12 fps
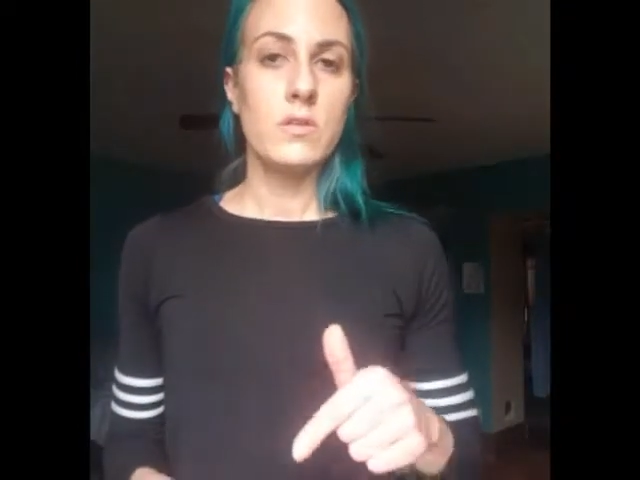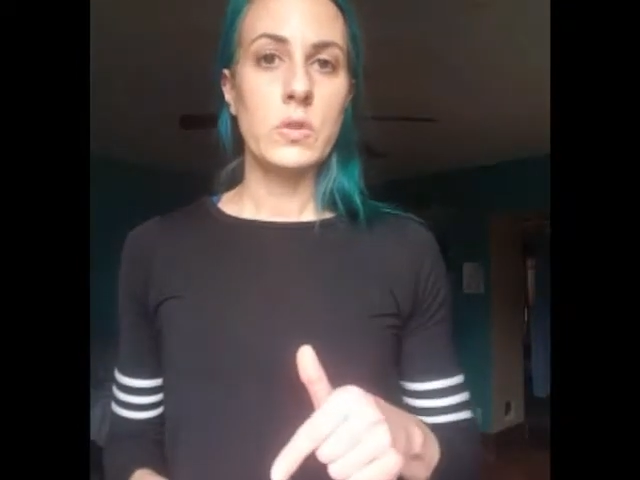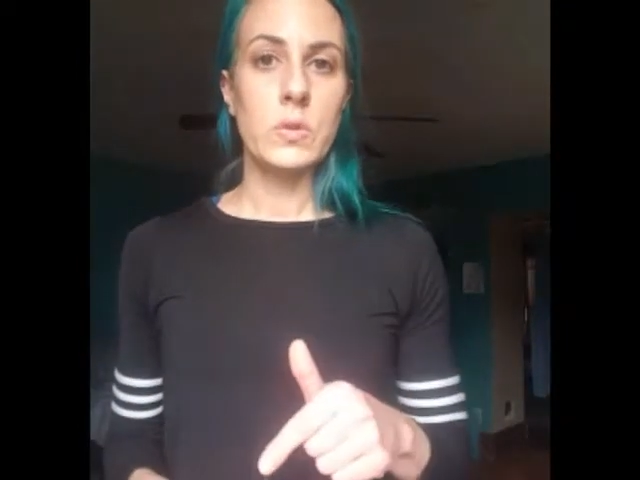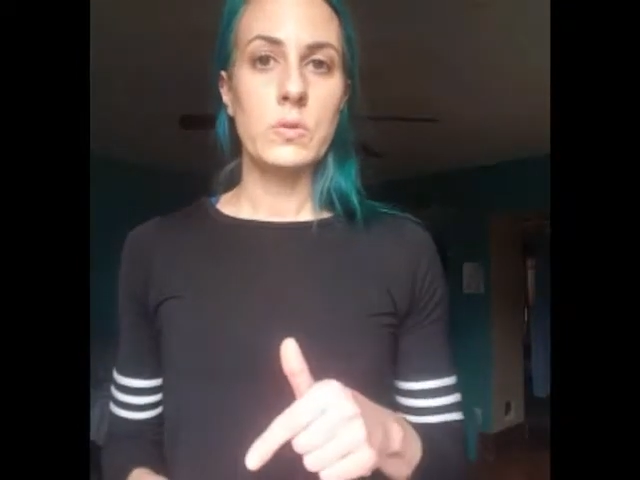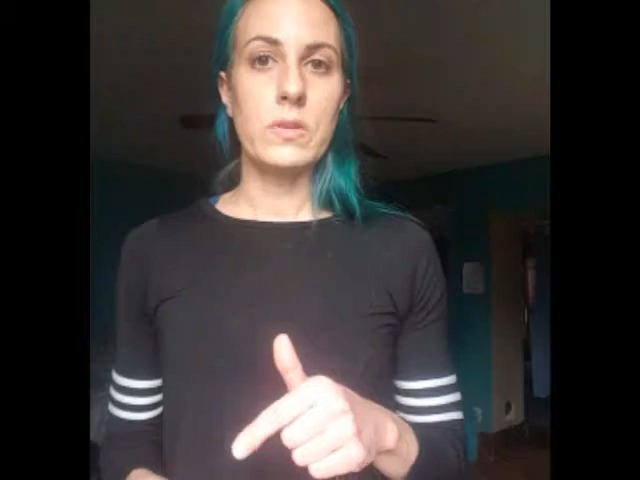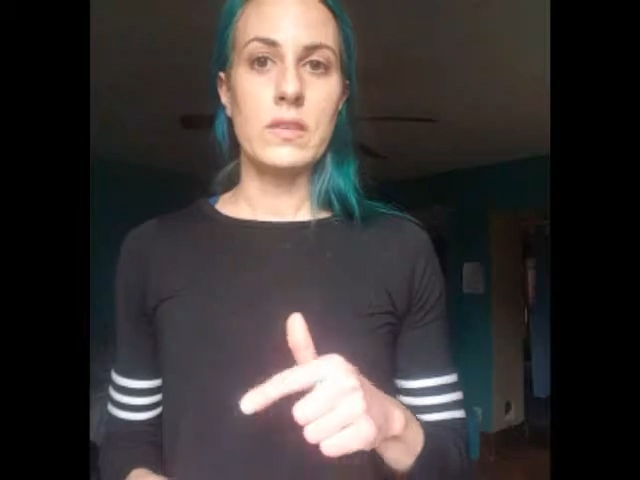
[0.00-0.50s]

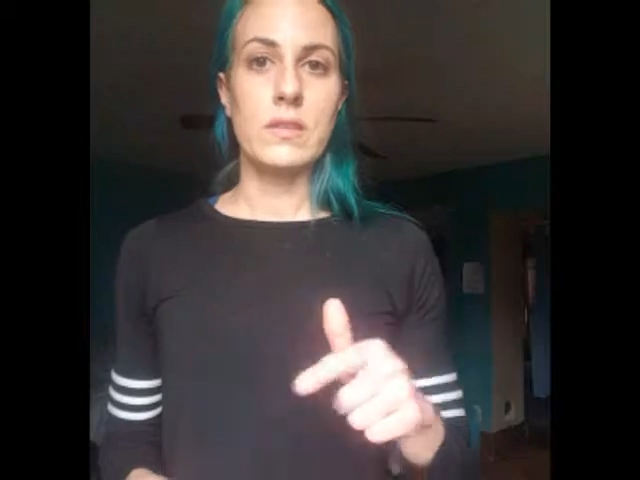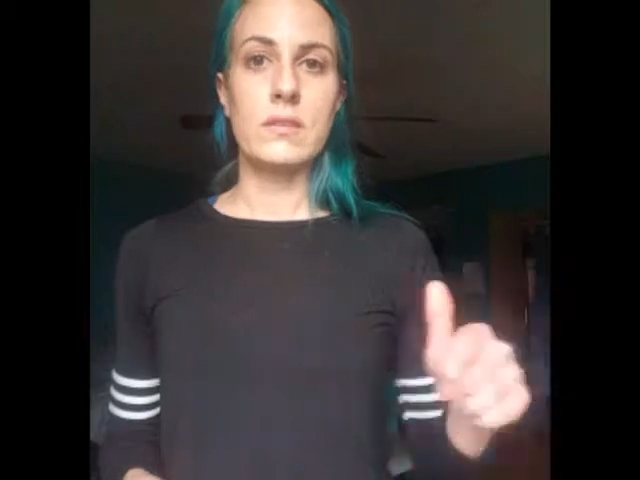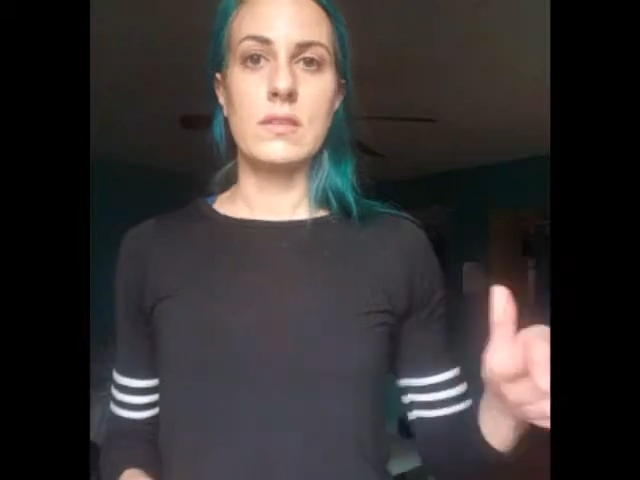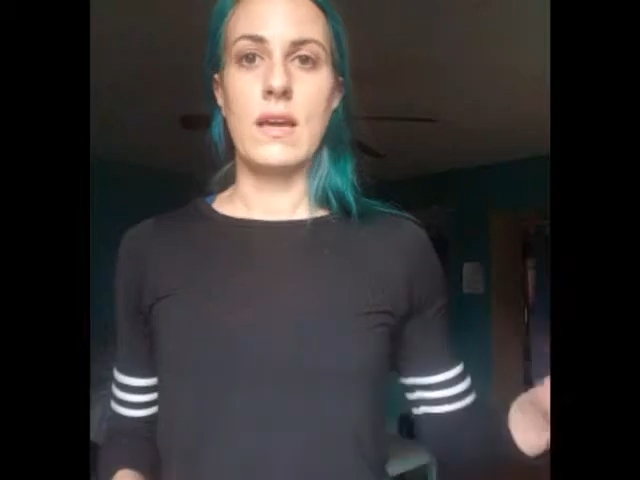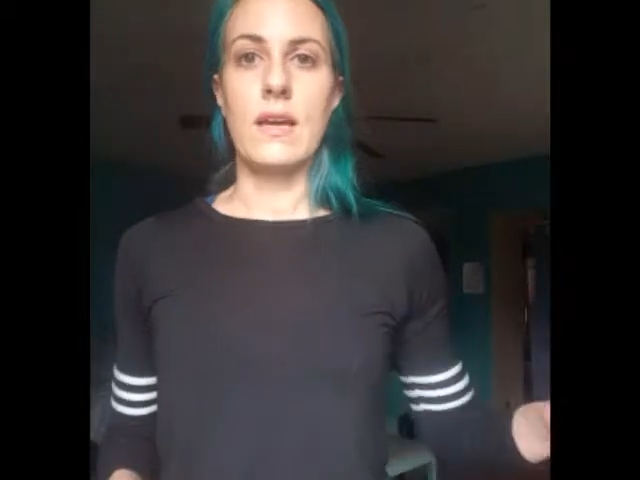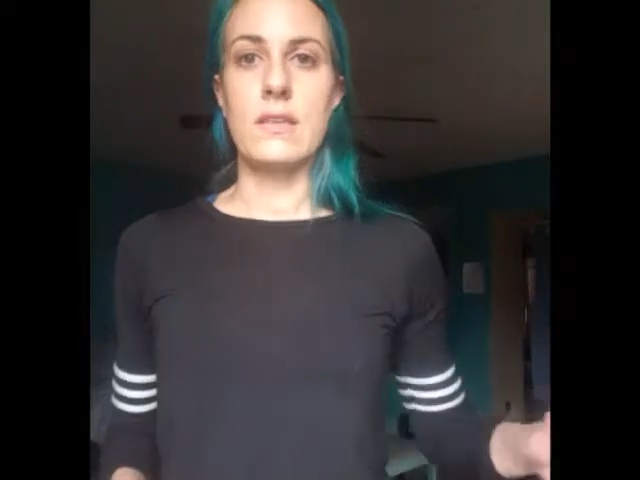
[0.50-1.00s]
do
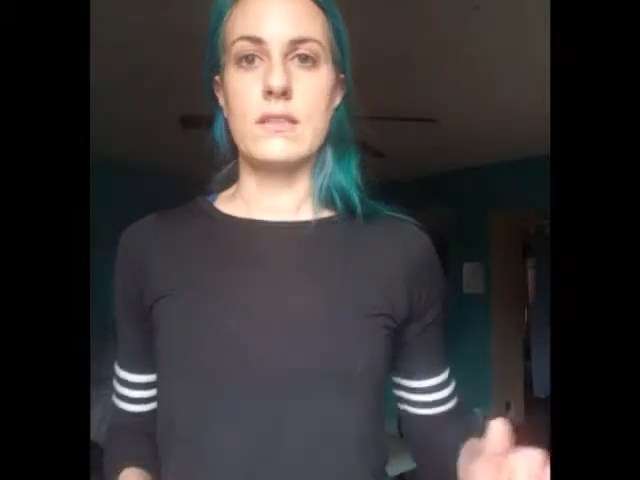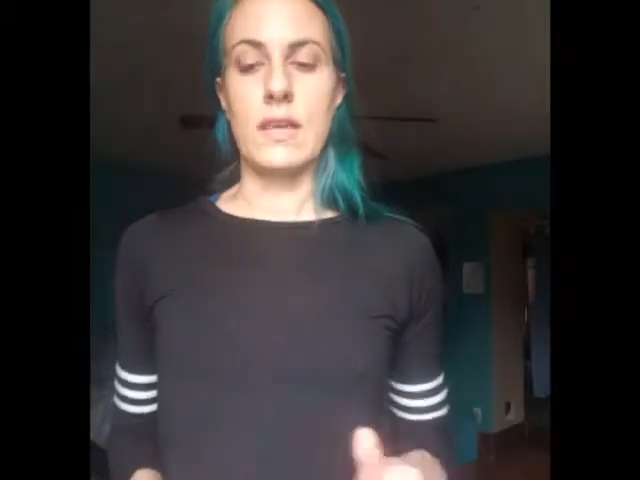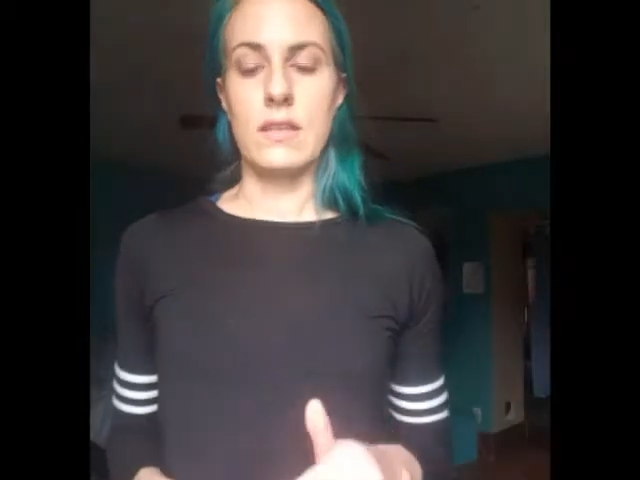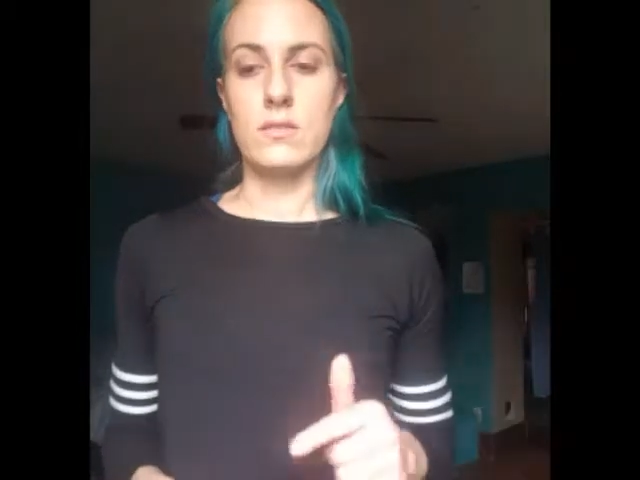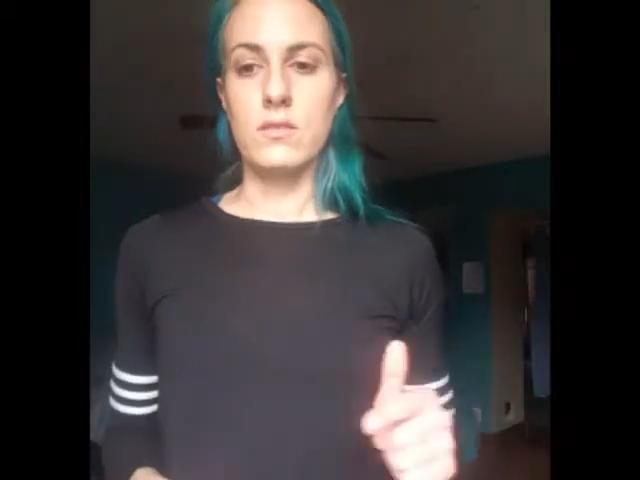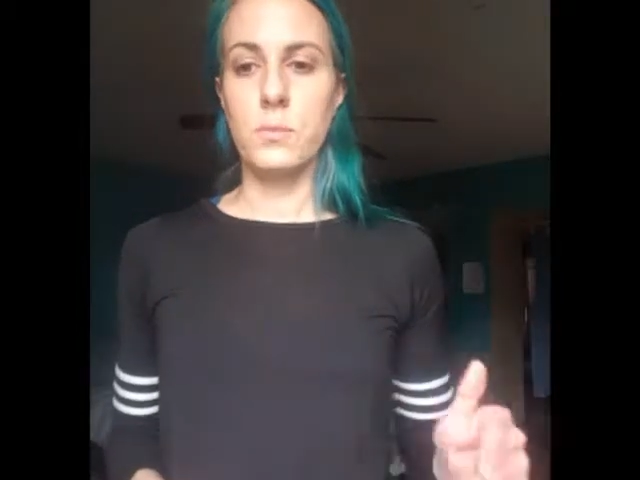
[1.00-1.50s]
these as
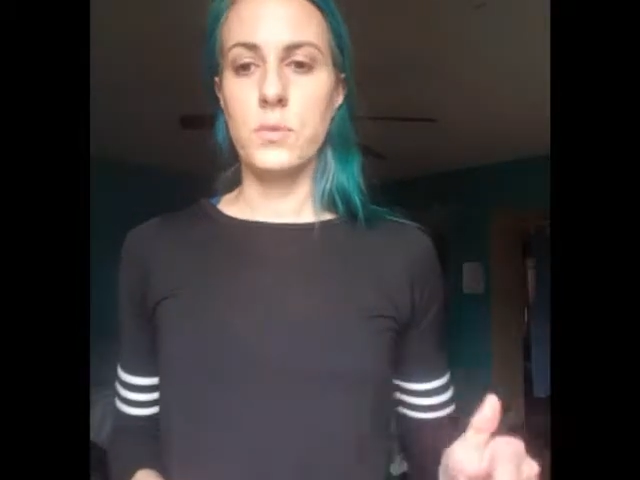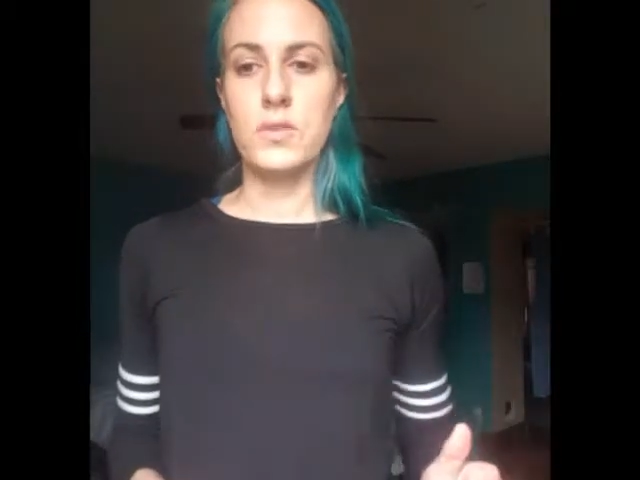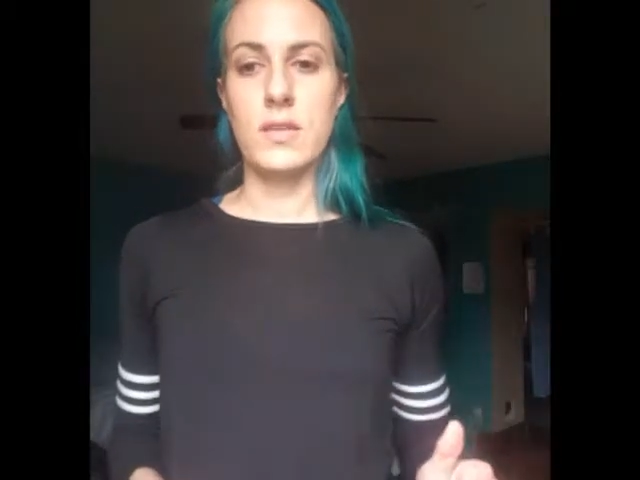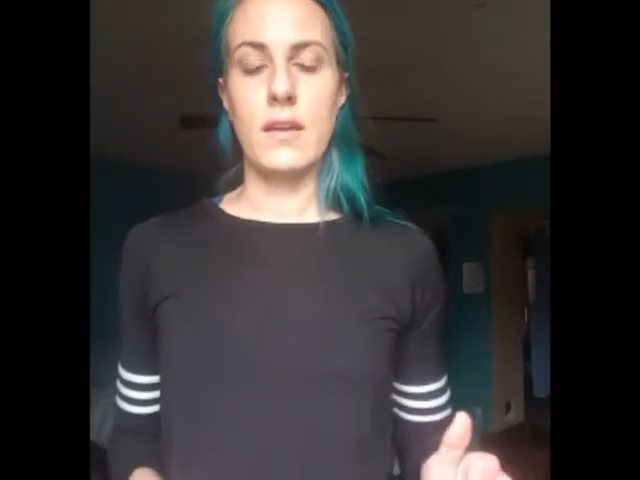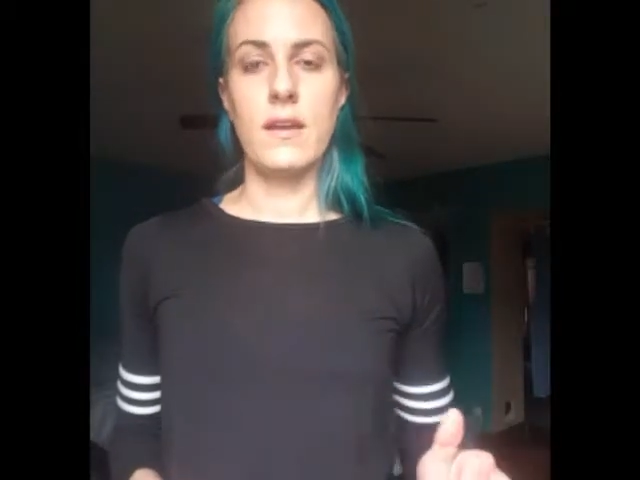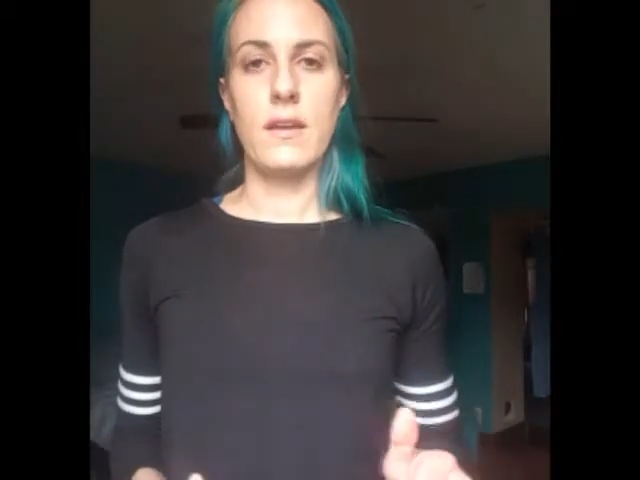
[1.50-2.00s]
a
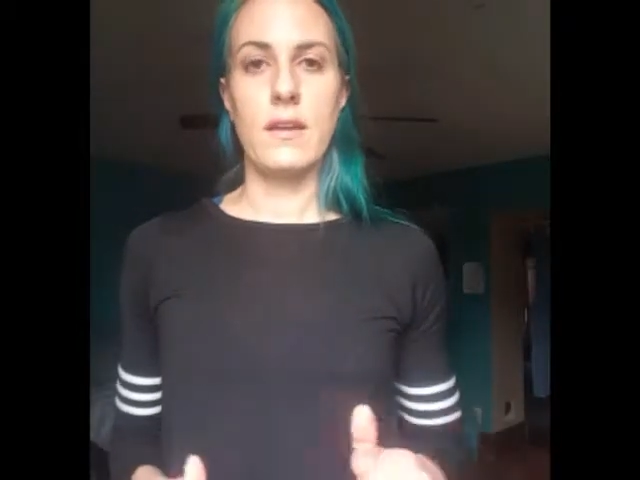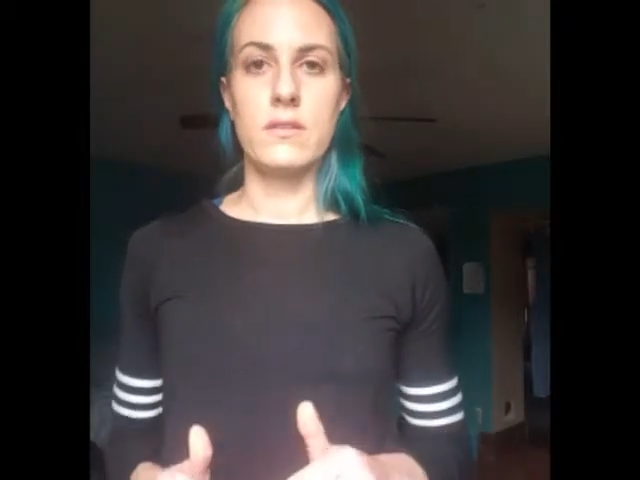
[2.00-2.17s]
superset